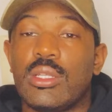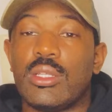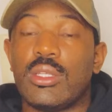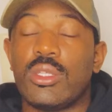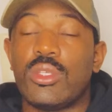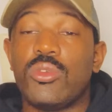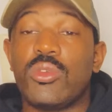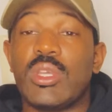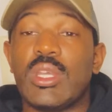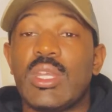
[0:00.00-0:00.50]

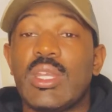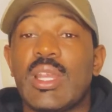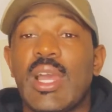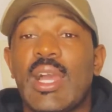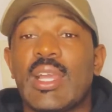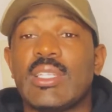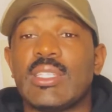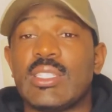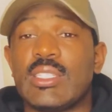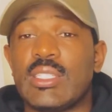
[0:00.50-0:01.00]
you
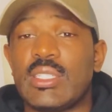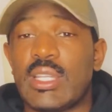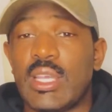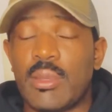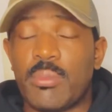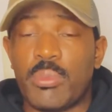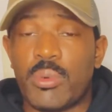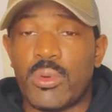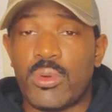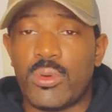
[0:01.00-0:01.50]
cannot
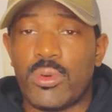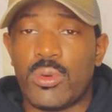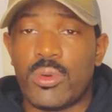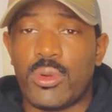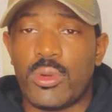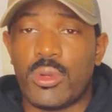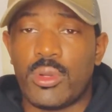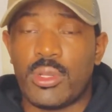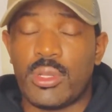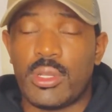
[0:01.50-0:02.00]
step
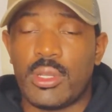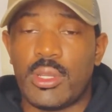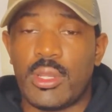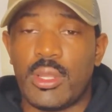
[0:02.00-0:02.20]
on